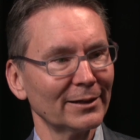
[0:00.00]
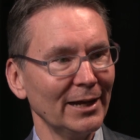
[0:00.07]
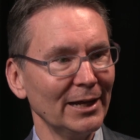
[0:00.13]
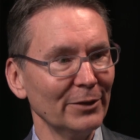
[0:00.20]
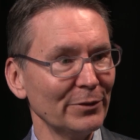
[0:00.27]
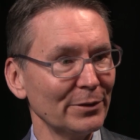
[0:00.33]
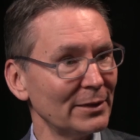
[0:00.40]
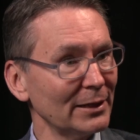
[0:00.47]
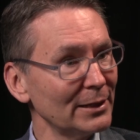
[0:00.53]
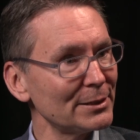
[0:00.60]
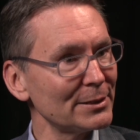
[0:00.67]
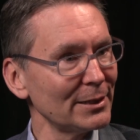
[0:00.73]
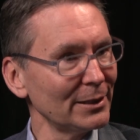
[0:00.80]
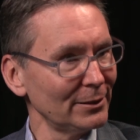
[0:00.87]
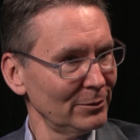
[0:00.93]
And if it thinks
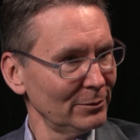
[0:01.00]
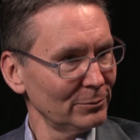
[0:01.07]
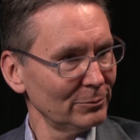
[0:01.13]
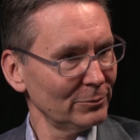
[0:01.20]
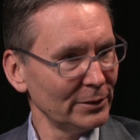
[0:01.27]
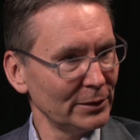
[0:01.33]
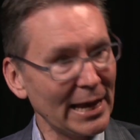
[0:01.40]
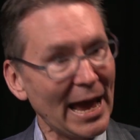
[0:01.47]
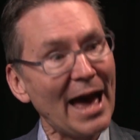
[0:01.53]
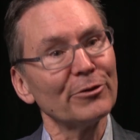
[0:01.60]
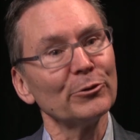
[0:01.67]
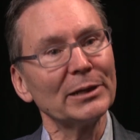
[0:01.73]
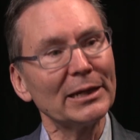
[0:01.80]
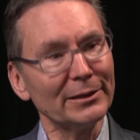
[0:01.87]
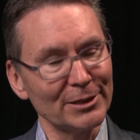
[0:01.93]
that
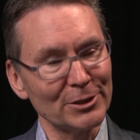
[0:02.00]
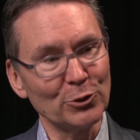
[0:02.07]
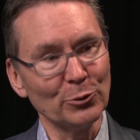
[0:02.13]
gathering in this